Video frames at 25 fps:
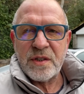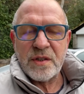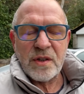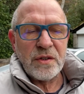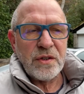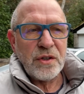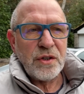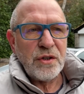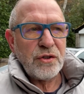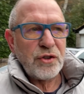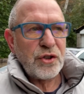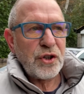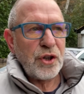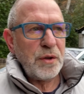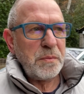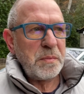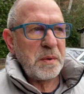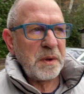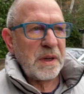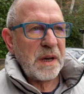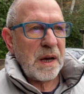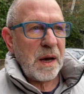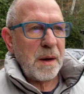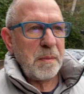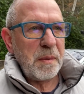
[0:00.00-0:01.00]
on YouTube a
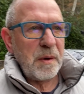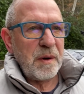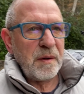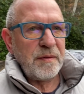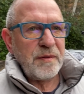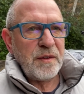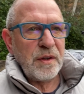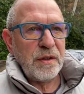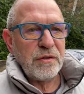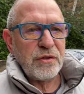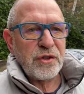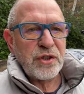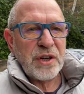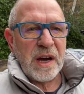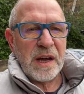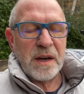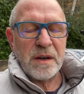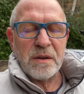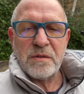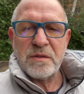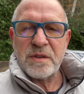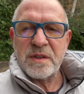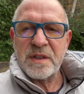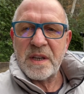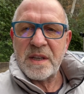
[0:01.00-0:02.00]
couple of new
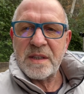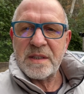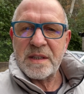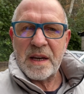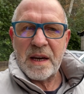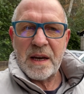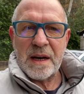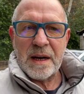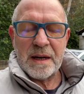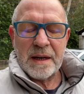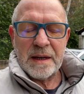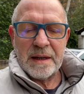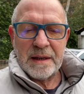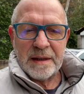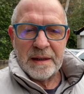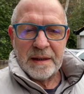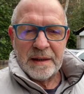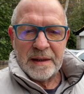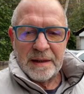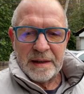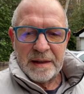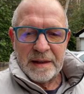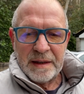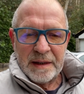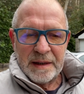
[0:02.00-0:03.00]
channels. There's a
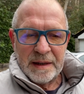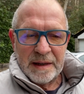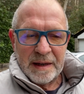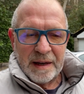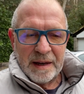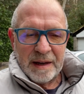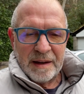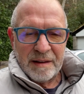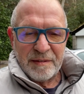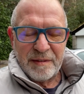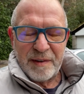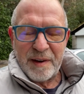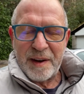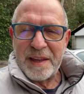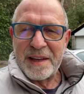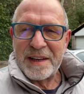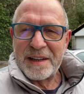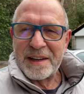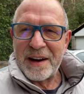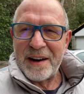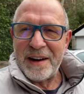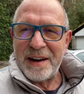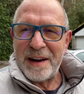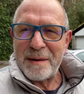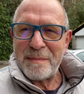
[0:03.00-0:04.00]
funny
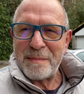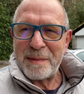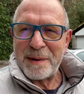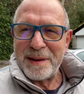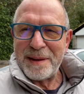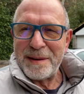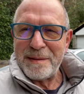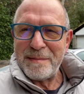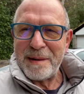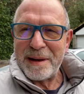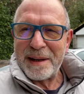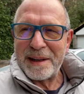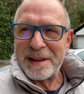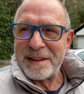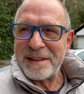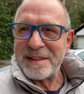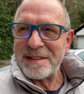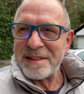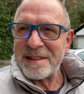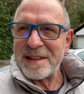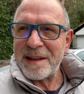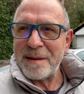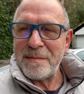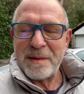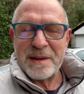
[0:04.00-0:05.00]
guy up in the
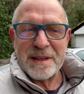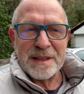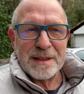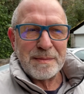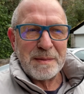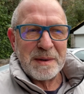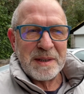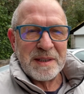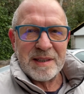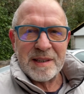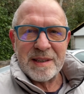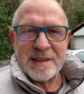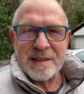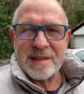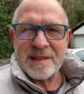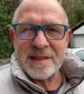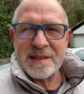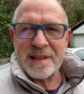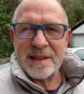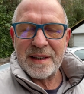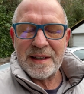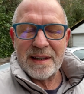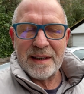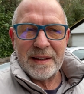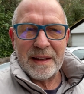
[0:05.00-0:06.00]
Midlands, him and his missus
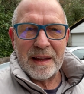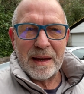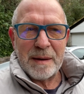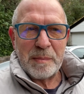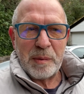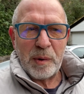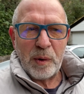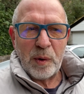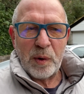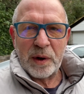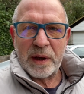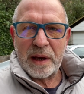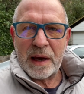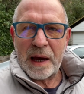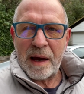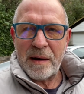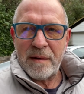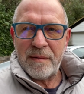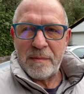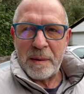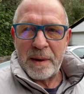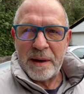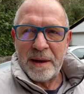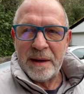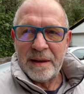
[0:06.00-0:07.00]
sitting in their porta
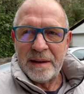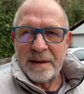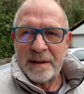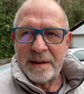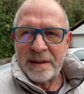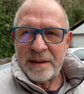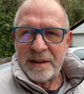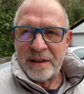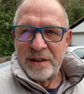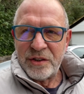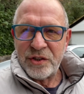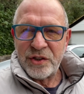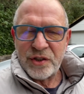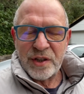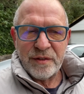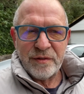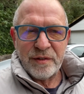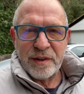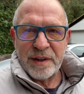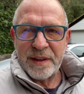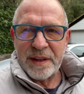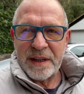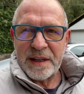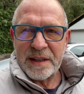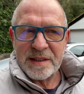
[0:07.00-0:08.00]
cabin,
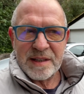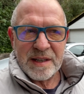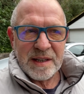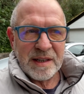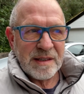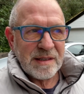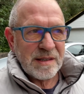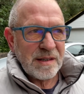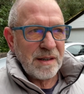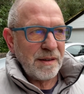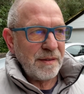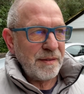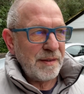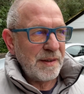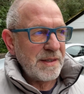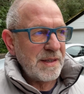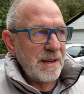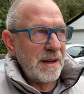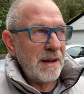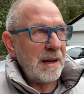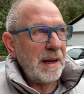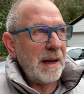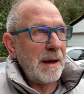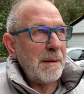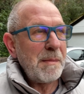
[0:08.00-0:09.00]
shivering their tits off, as
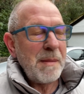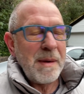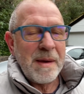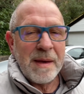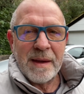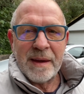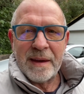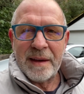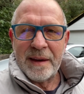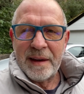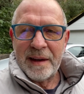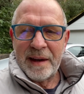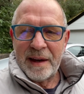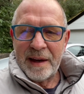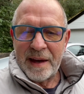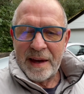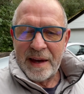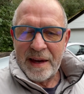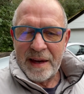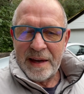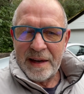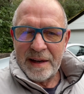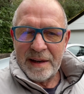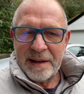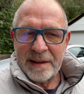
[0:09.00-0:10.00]
I am
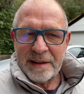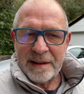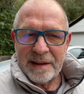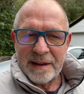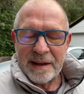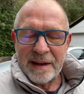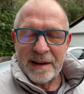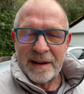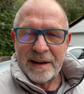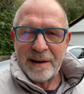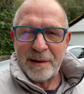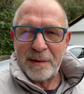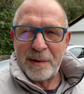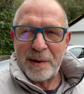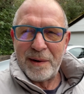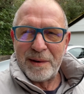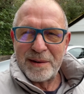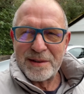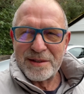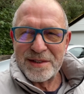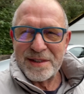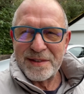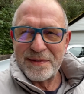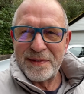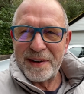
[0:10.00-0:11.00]
here. I
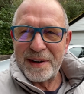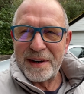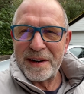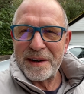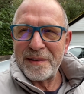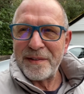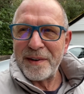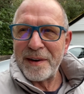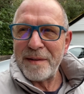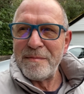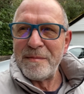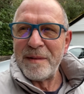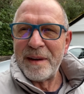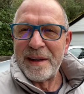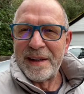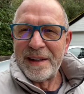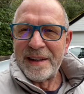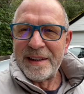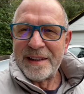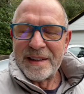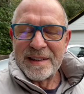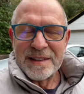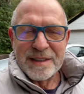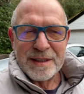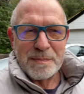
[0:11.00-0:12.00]
watched a video of him
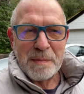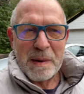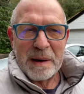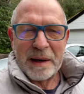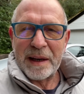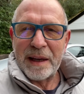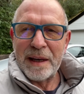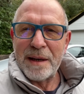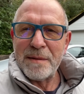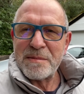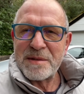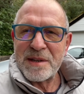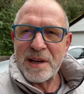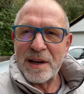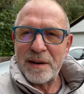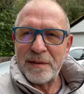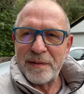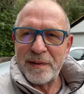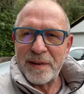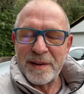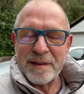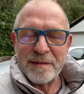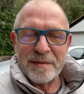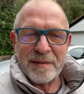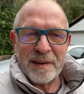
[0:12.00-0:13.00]
smacking himself
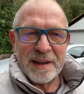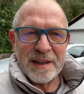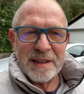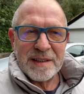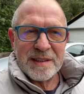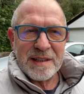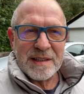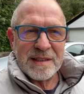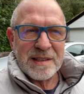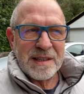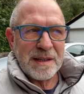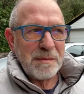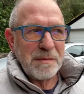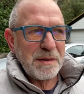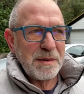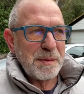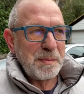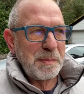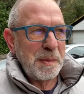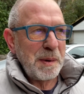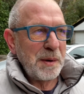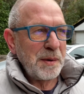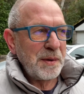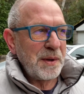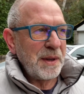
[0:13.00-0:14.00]
in the face as he was
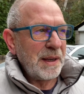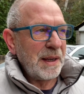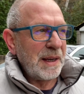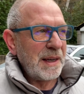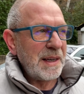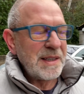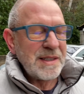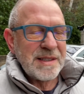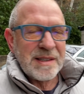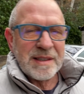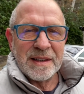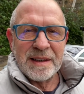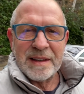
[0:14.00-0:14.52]
building his